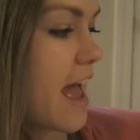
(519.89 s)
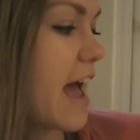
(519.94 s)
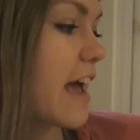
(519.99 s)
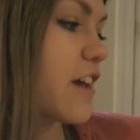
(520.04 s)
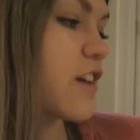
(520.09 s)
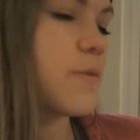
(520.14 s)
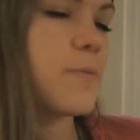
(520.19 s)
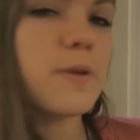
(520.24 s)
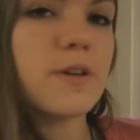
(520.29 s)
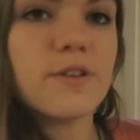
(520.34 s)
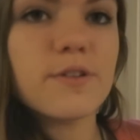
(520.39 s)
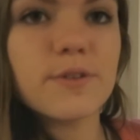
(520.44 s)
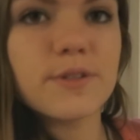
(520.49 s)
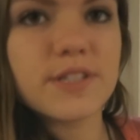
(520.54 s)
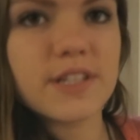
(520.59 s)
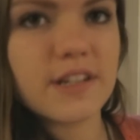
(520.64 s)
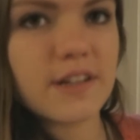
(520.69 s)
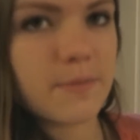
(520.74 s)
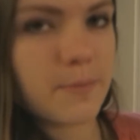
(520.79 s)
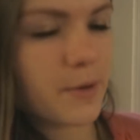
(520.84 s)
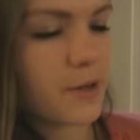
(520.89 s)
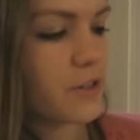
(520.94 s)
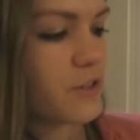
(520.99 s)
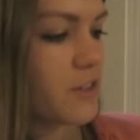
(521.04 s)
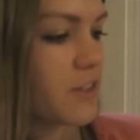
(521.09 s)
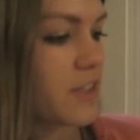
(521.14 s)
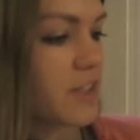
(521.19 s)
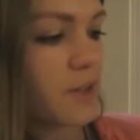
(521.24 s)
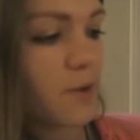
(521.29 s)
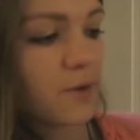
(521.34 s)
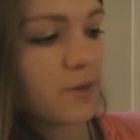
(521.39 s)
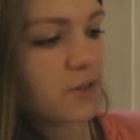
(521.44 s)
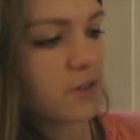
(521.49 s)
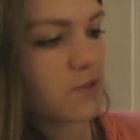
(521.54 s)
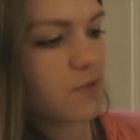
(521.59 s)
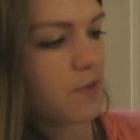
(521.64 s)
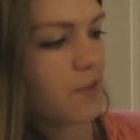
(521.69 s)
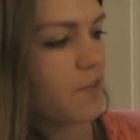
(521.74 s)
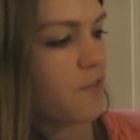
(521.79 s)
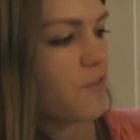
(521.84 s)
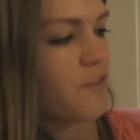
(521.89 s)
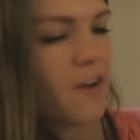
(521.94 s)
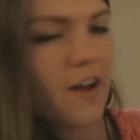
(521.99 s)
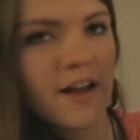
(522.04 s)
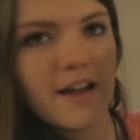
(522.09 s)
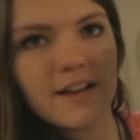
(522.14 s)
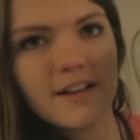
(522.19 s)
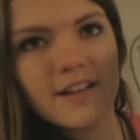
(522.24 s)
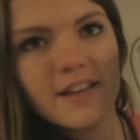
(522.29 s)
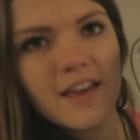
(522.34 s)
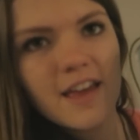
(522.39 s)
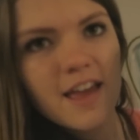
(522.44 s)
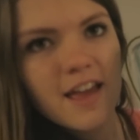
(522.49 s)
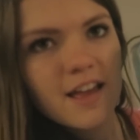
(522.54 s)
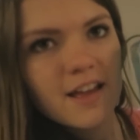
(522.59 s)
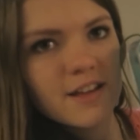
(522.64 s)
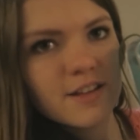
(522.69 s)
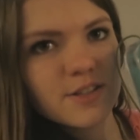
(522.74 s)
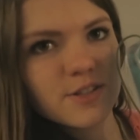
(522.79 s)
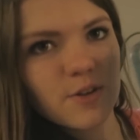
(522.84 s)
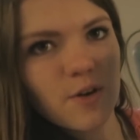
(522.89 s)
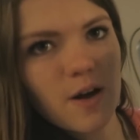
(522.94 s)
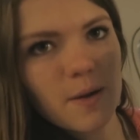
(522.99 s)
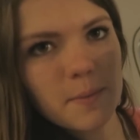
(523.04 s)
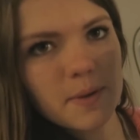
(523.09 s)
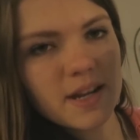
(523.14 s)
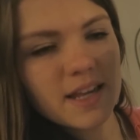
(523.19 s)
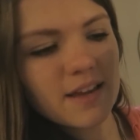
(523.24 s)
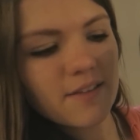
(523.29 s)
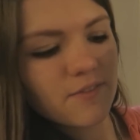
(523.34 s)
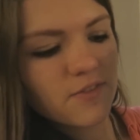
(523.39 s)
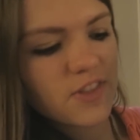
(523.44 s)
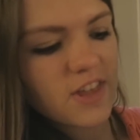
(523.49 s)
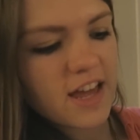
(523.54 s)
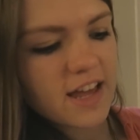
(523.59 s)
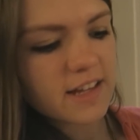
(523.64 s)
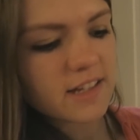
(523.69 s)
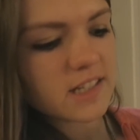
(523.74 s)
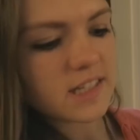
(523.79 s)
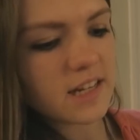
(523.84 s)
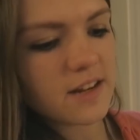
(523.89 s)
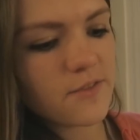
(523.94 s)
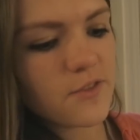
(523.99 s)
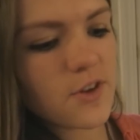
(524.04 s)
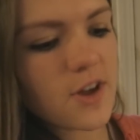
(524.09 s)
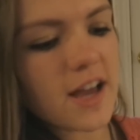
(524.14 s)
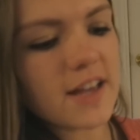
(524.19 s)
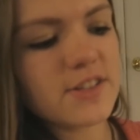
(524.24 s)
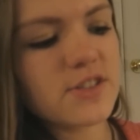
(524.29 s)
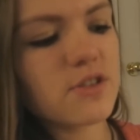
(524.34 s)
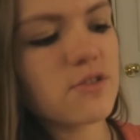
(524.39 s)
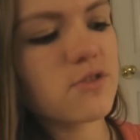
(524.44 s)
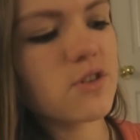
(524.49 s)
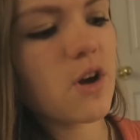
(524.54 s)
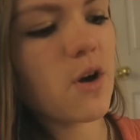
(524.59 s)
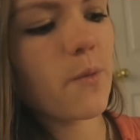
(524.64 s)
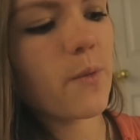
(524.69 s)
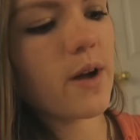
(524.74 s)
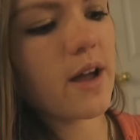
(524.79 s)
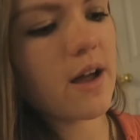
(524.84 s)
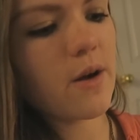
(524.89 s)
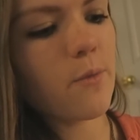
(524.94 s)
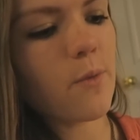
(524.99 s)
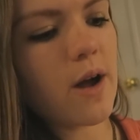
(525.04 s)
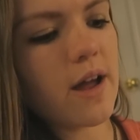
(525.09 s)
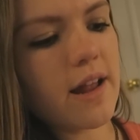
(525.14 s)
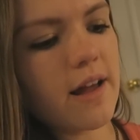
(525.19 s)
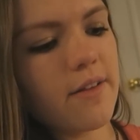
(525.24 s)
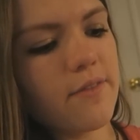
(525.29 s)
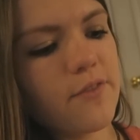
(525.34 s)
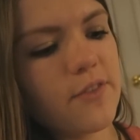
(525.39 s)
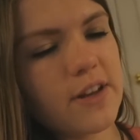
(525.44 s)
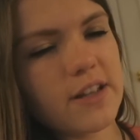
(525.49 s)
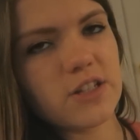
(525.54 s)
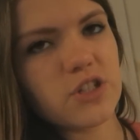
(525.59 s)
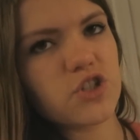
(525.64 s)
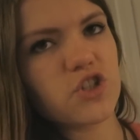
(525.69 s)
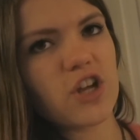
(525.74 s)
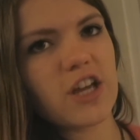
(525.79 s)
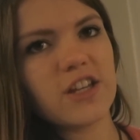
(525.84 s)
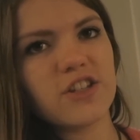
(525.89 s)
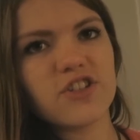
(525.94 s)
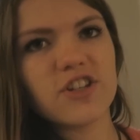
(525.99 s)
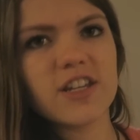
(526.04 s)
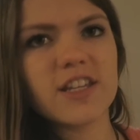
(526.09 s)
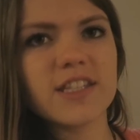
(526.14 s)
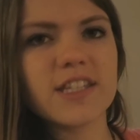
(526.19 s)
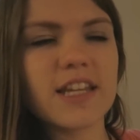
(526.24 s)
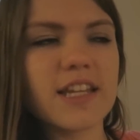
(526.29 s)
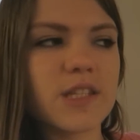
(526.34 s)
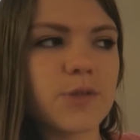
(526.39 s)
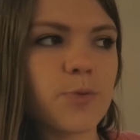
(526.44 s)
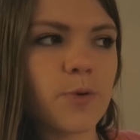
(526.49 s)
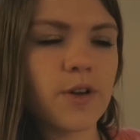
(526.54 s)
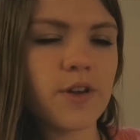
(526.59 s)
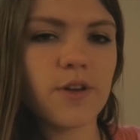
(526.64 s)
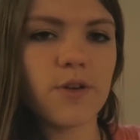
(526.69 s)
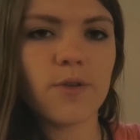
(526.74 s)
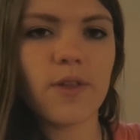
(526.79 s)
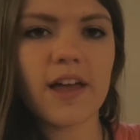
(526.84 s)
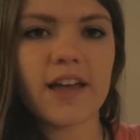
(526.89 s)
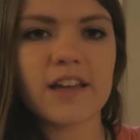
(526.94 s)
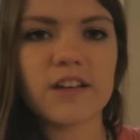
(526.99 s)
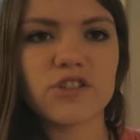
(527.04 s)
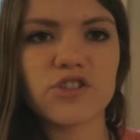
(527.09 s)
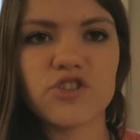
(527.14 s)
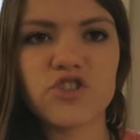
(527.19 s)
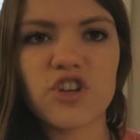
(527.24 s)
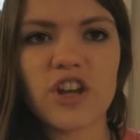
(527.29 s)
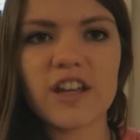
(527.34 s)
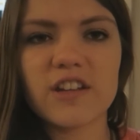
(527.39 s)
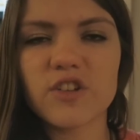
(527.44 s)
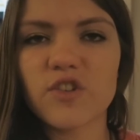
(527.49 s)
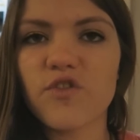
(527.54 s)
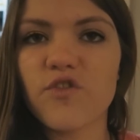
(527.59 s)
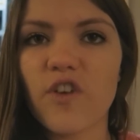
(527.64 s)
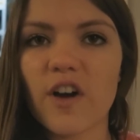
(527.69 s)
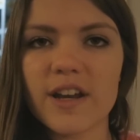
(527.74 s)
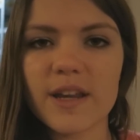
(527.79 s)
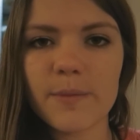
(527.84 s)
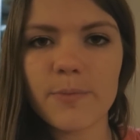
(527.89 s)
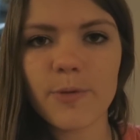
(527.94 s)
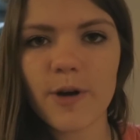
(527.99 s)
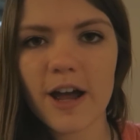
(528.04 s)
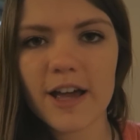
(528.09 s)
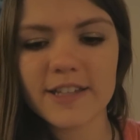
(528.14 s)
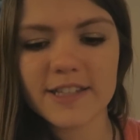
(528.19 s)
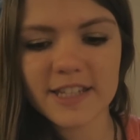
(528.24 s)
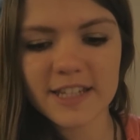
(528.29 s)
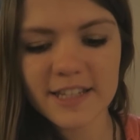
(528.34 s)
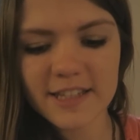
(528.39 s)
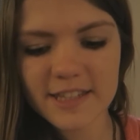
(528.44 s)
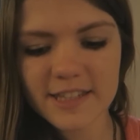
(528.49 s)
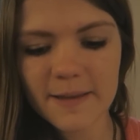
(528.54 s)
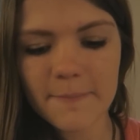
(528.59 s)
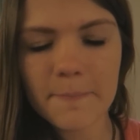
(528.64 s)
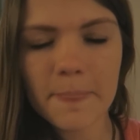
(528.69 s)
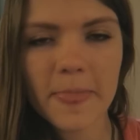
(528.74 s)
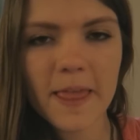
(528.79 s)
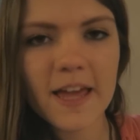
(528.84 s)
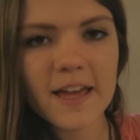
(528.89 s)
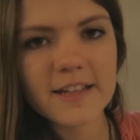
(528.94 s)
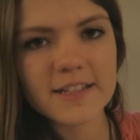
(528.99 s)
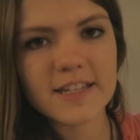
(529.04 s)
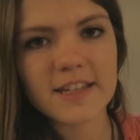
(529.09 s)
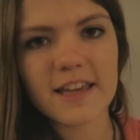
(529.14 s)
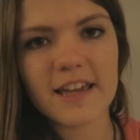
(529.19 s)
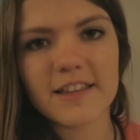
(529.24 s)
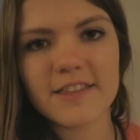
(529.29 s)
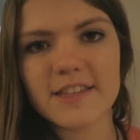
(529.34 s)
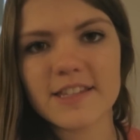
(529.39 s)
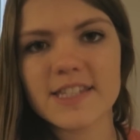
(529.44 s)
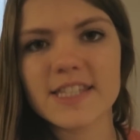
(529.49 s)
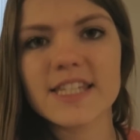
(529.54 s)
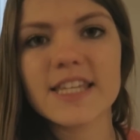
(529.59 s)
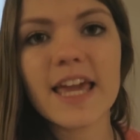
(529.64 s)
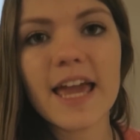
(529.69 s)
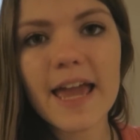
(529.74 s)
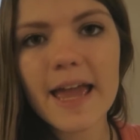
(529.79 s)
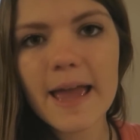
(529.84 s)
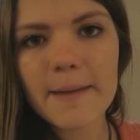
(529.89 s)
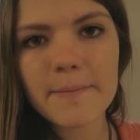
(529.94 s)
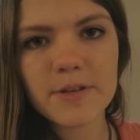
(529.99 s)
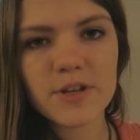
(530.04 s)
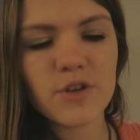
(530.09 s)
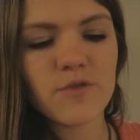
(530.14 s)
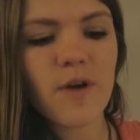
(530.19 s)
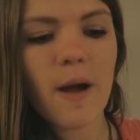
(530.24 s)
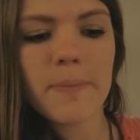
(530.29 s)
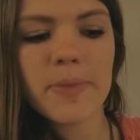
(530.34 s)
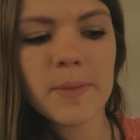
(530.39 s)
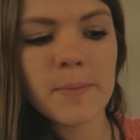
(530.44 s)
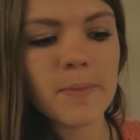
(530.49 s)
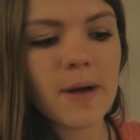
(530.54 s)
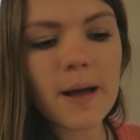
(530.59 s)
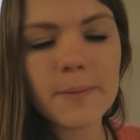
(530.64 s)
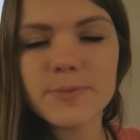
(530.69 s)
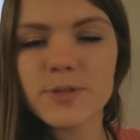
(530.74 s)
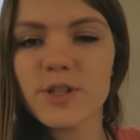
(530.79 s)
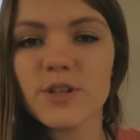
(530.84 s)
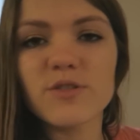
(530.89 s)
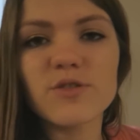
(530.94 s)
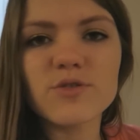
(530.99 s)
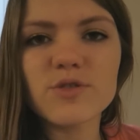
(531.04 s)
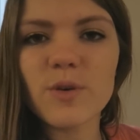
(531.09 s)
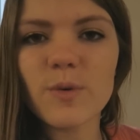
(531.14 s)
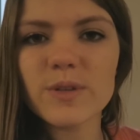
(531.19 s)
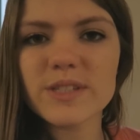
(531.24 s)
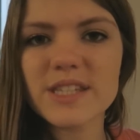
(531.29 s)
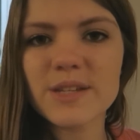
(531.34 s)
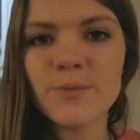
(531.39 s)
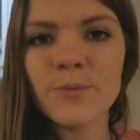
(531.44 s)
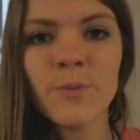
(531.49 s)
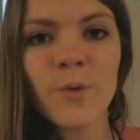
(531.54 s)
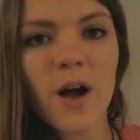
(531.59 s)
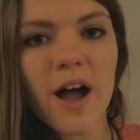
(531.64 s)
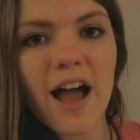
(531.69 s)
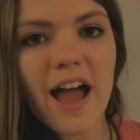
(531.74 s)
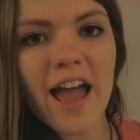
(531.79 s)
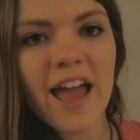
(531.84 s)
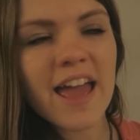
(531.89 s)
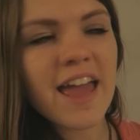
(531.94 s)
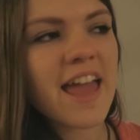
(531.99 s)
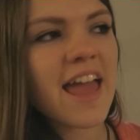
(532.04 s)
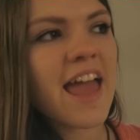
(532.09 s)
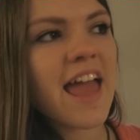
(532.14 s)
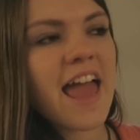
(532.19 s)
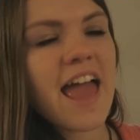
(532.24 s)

and could be used in an emergency or just for fun. So I'm gonna give this and if you guys don't know what a white elephant exchange is, it's where you like exchange funny presents to like this game and you wrap them up so you don't know what's in what